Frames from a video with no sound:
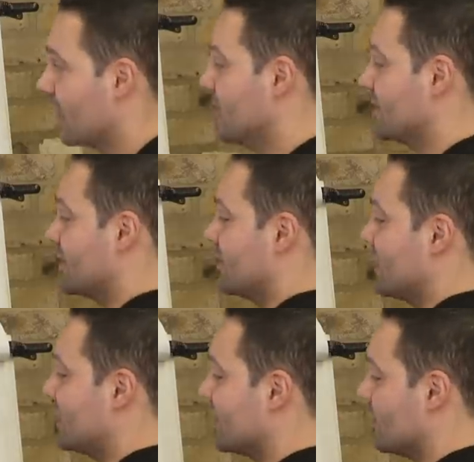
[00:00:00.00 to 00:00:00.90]
because
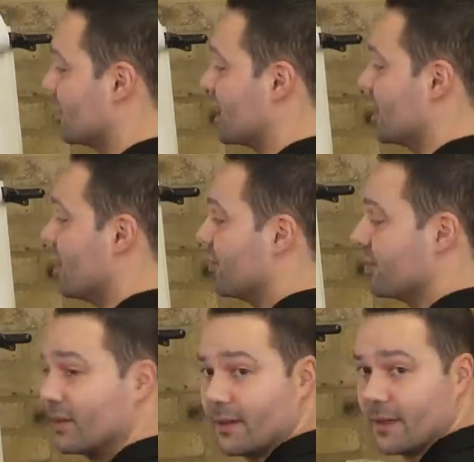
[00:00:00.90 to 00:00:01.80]
this isn't looking good.
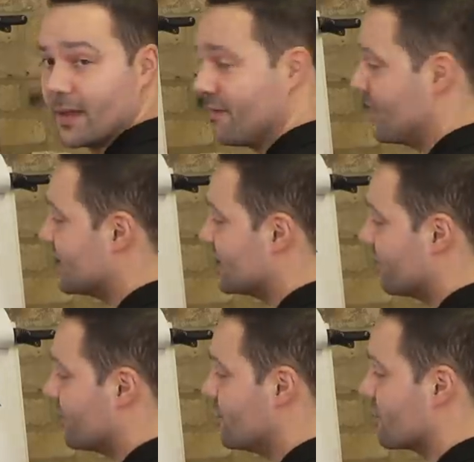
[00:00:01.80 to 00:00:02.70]
If this is the
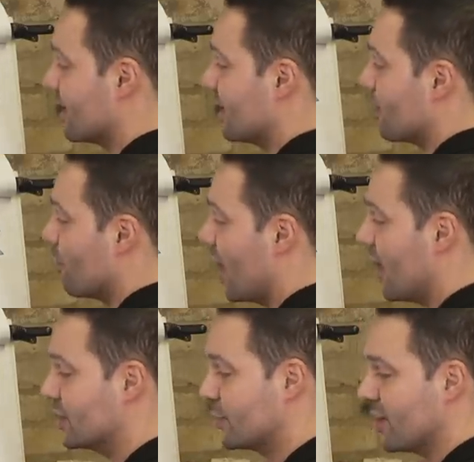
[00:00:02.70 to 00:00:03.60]
future of England and
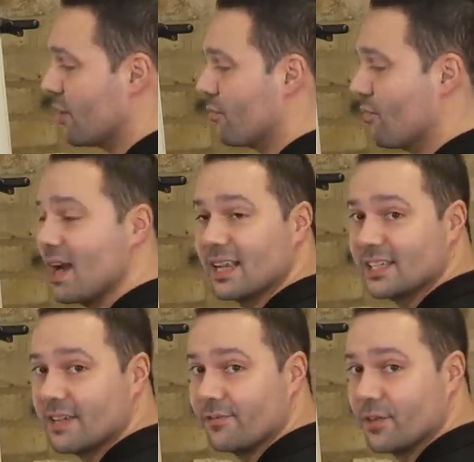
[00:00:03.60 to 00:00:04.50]
Wales, we don't really
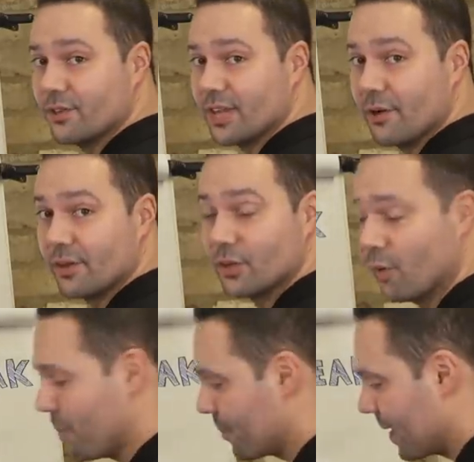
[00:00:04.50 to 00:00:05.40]
see a future here at
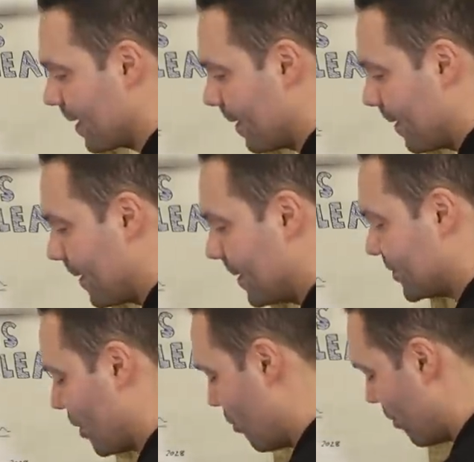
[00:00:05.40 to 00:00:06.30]
all.
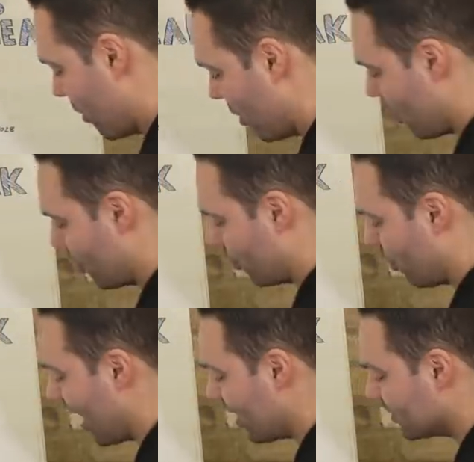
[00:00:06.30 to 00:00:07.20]
So
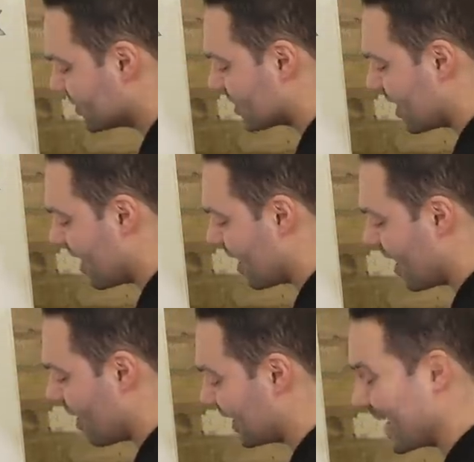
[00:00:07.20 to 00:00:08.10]
Wales
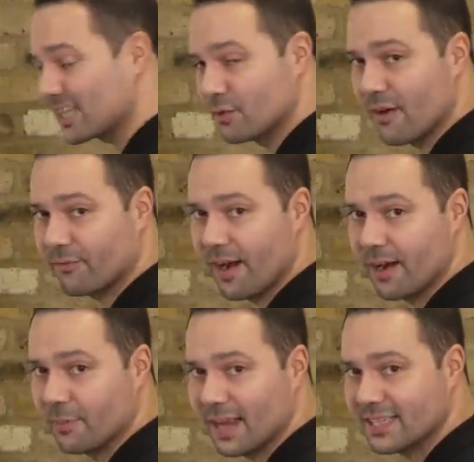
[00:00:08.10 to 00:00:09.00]
gets a
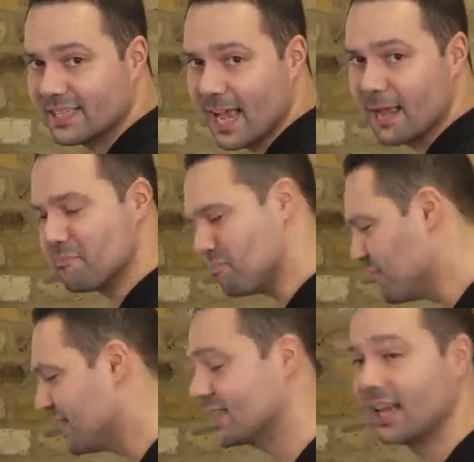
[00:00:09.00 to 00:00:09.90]
referendum, let's say
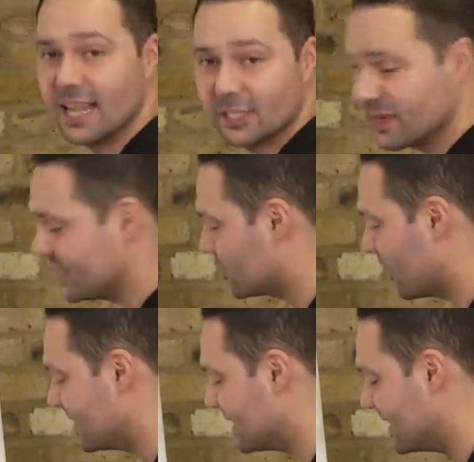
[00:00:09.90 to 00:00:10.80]
mid to late
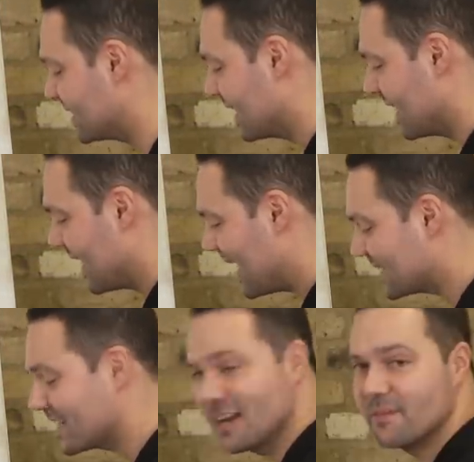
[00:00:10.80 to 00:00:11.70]
2020s.
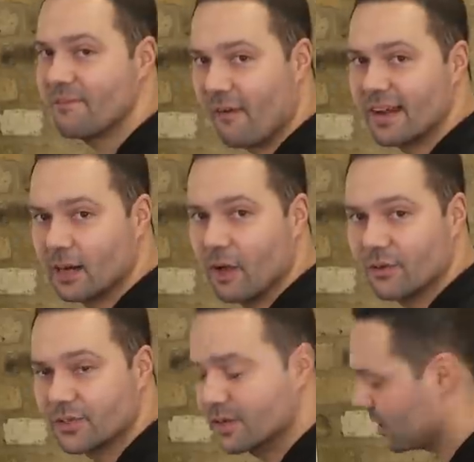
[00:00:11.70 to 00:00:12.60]
It's going to be very
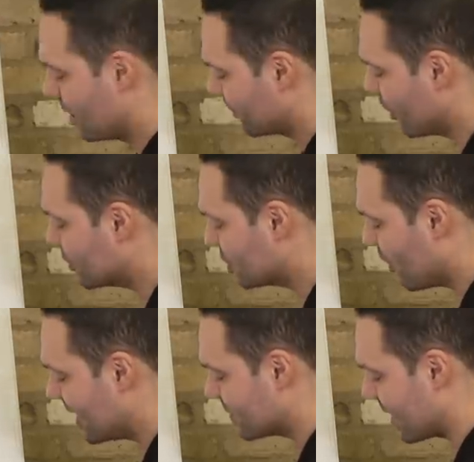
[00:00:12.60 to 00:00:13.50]
close. No two
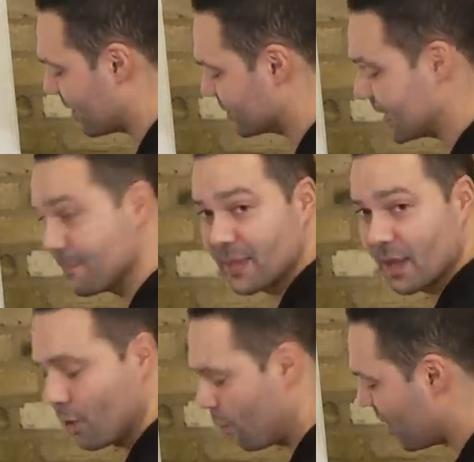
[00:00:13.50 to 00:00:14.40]
ways about it.
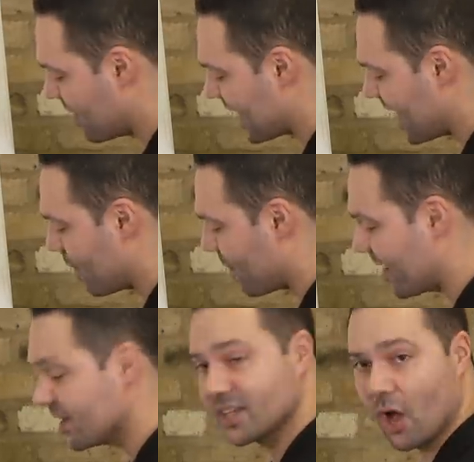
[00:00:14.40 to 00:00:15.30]
Whether they get
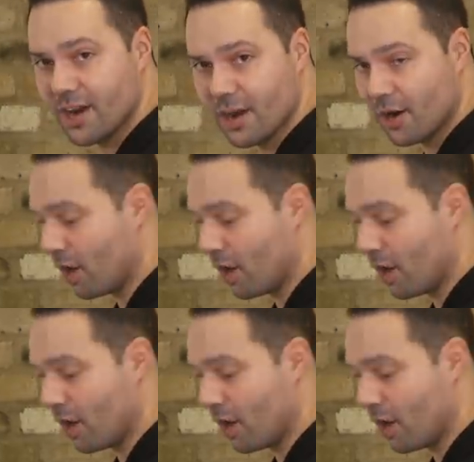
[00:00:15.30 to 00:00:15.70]
independence, I don't